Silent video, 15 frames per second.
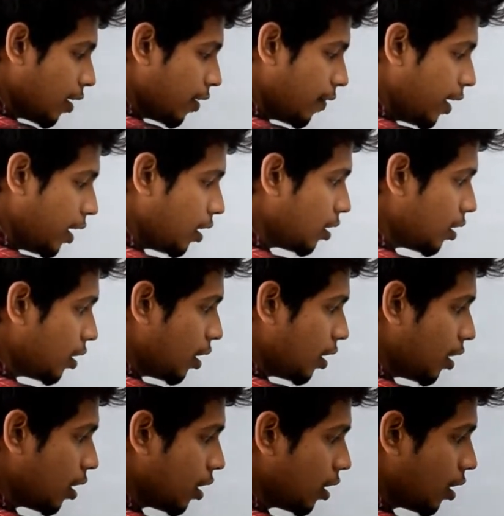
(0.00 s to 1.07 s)
When the
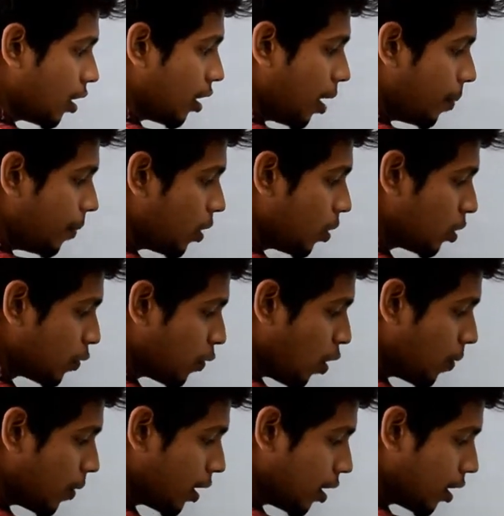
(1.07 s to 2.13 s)
number goes
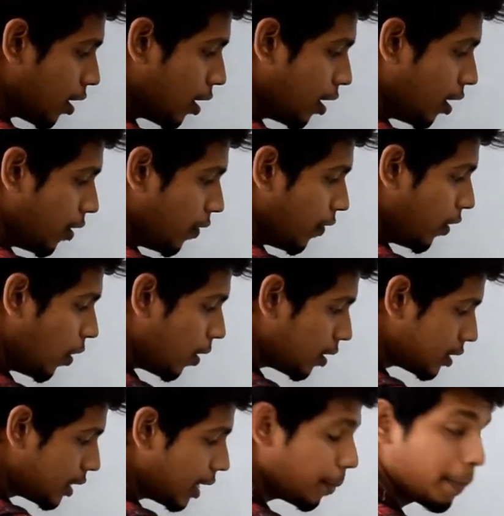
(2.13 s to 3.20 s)
forward, we all
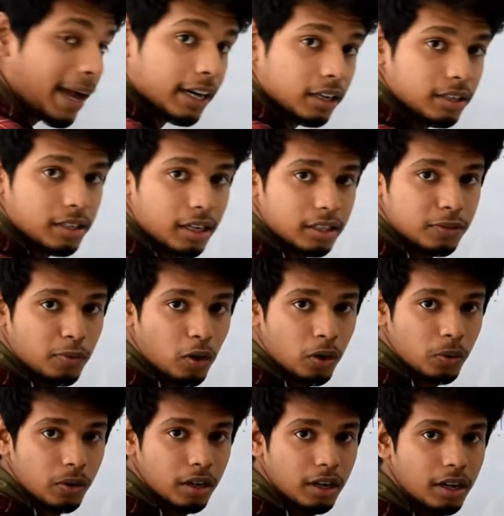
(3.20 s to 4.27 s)
see a pattern that is
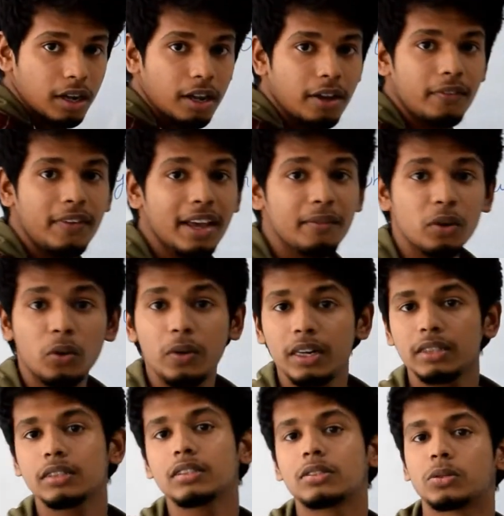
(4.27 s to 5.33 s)
followed. We have no
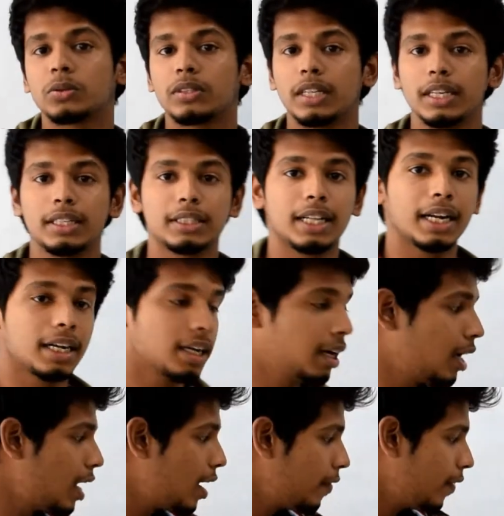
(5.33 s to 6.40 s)
reasons to think that
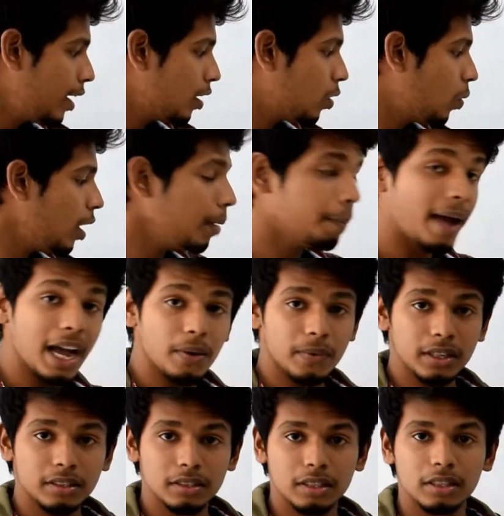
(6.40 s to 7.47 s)
when going
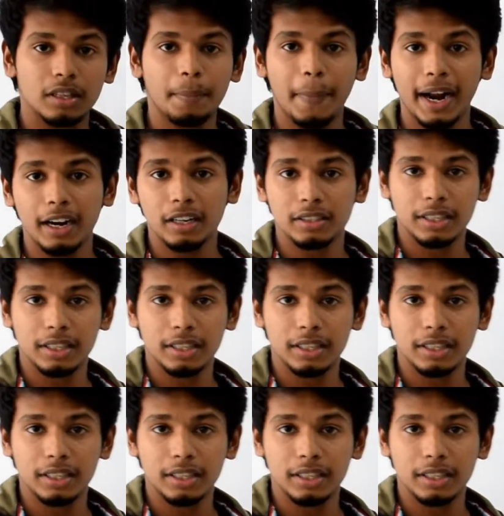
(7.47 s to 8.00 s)
backwards, the pattern